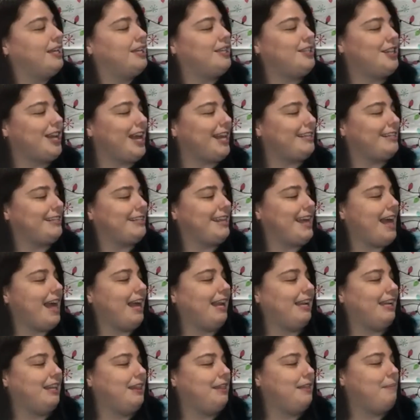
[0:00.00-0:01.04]
Just
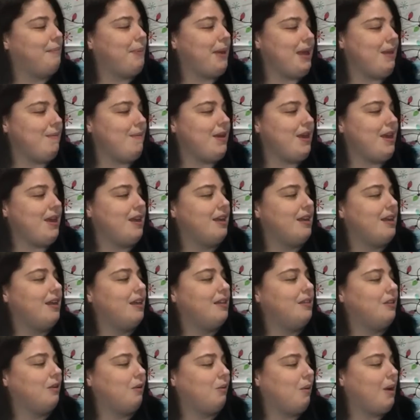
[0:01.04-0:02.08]
then, the baby,
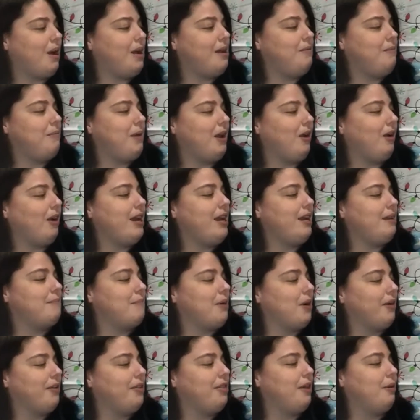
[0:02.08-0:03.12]
the one Mary and
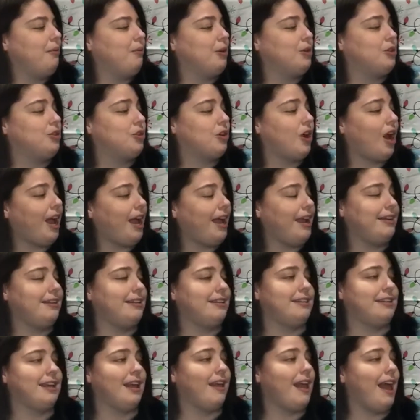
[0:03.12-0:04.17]
Martha were trying
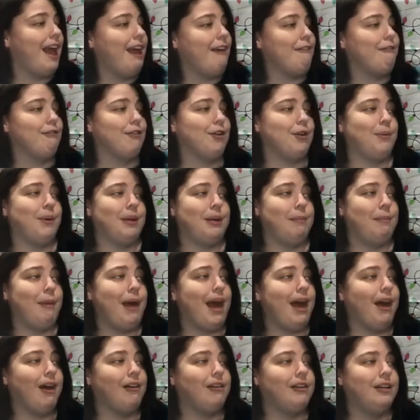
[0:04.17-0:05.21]
to tell everyone
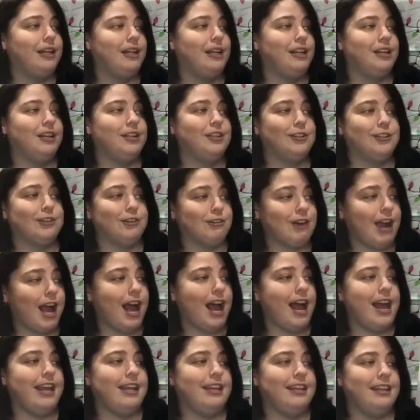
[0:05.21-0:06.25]
about,
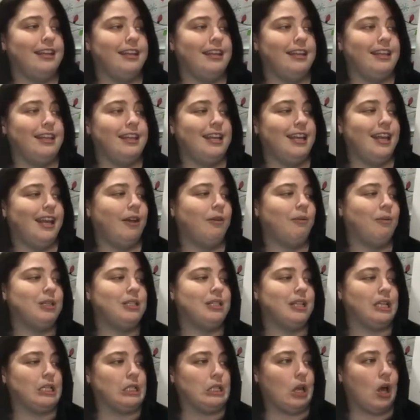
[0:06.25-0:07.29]
cried. It
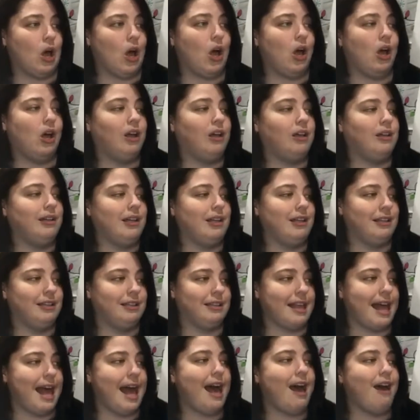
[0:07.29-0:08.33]
was a long,
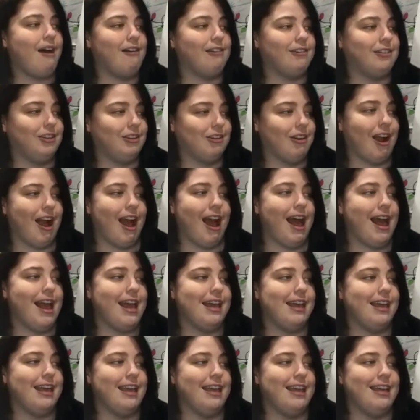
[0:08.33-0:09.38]
loud
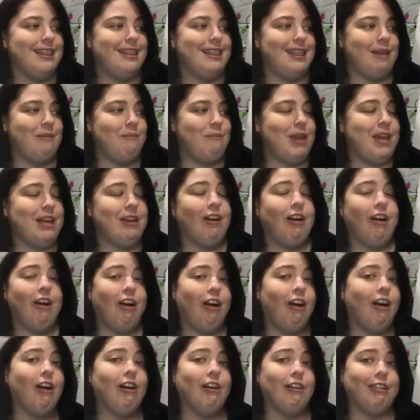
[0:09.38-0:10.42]
cry that made
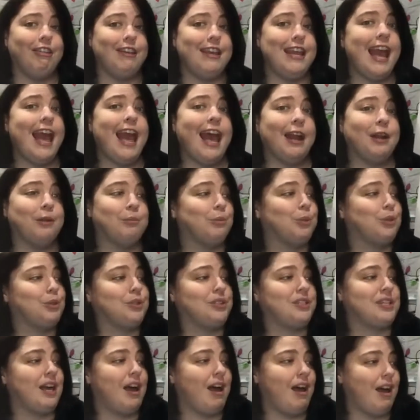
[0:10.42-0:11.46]
all the
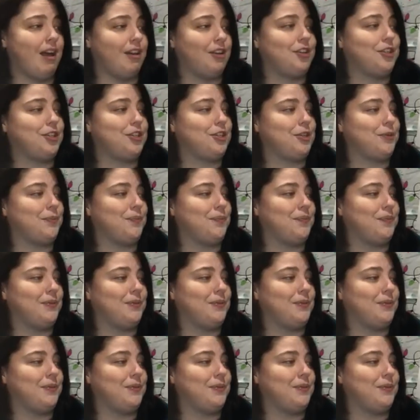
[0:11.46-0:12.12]
animals hush.